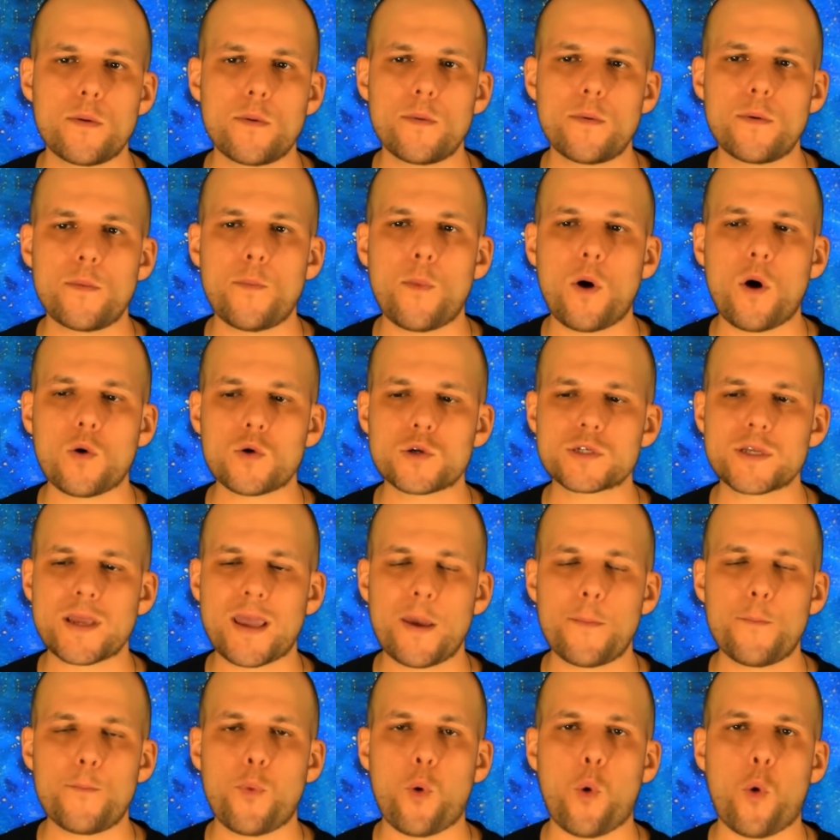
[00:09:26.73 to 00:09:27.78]
most
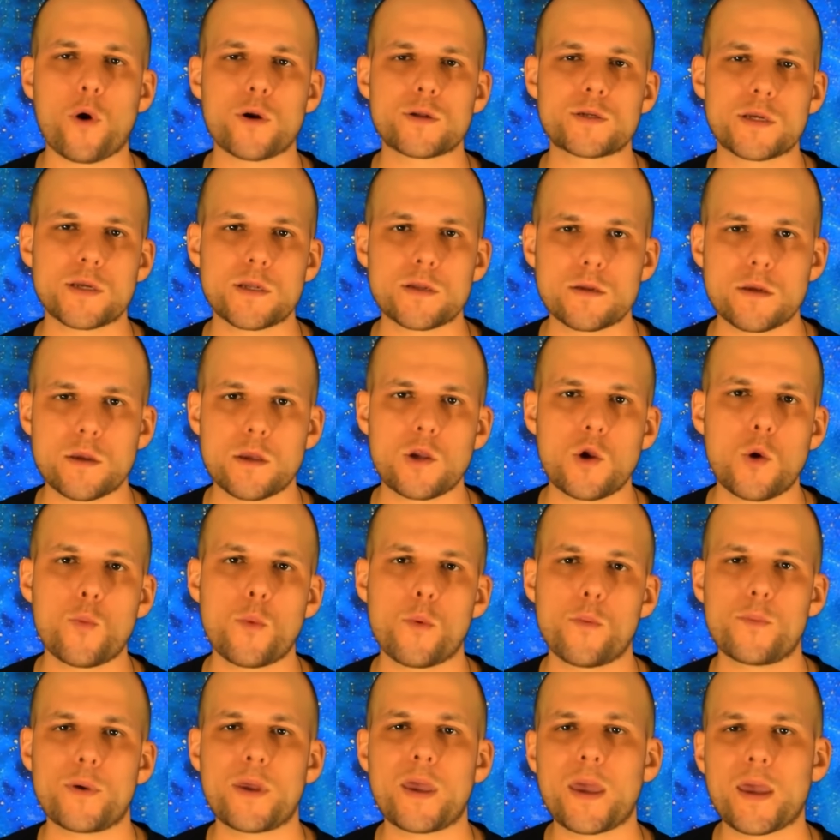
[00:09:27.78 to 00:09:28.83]
important
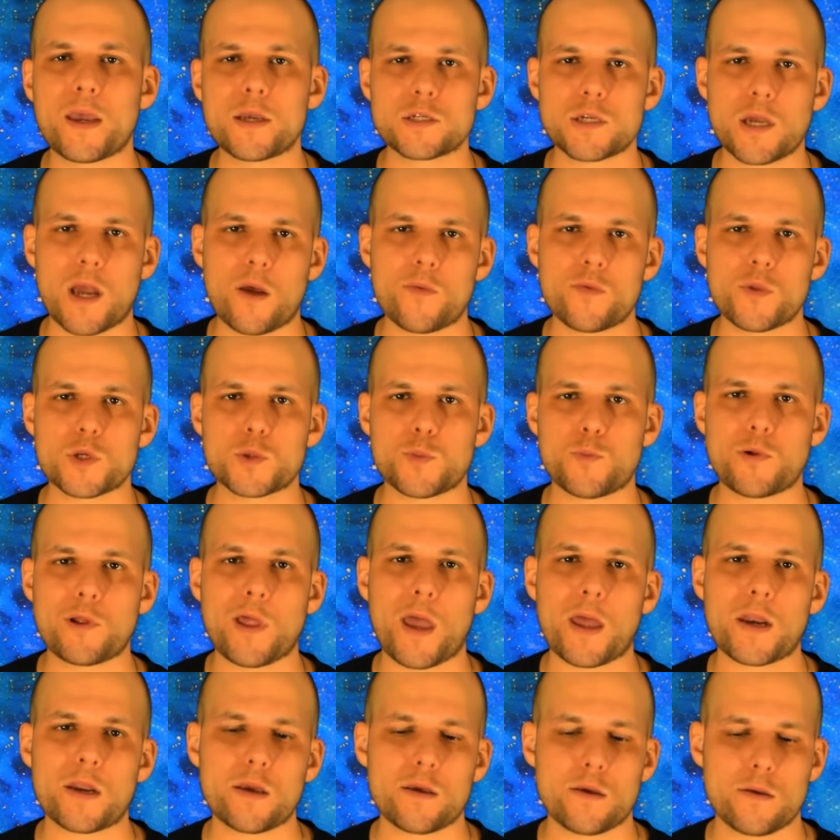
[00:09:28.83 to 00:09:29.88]
human beings on this planet.